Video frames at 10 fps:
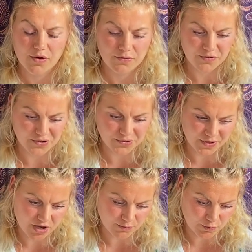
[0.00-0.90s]
First
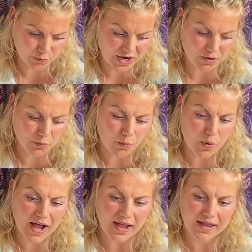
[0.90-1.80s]
become aware
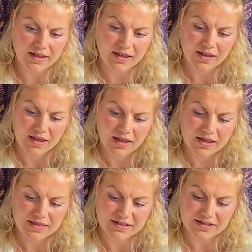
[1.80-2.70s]
why
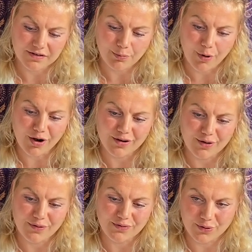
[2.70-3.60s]
that this part
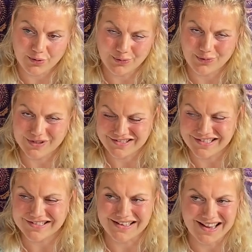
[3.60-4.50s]
of you which
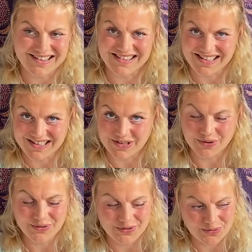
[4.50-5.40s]
dislike the
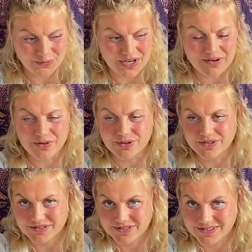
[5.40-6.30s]
ego, so
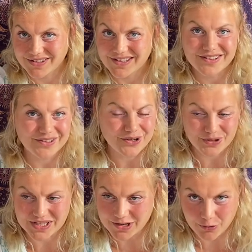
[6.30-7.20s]
whatever your
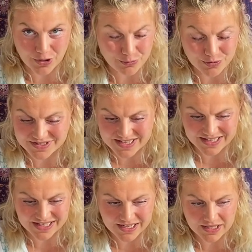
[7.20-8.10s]
ego are
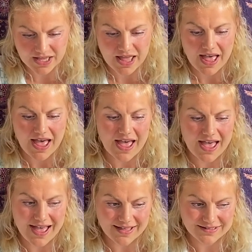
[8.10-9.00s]
presenting,
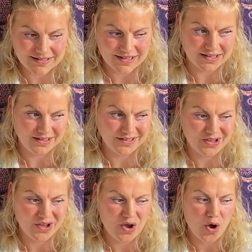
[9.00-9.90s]
ask it,
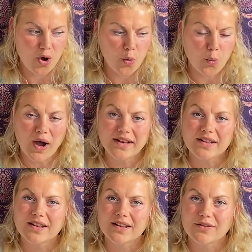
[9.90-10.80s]
why
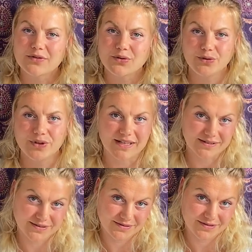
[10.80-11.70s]
did it have to do that?
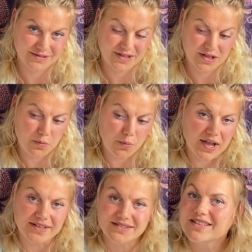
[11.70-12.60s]

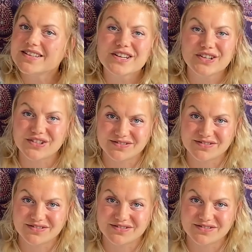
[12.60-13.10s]
Why is it here?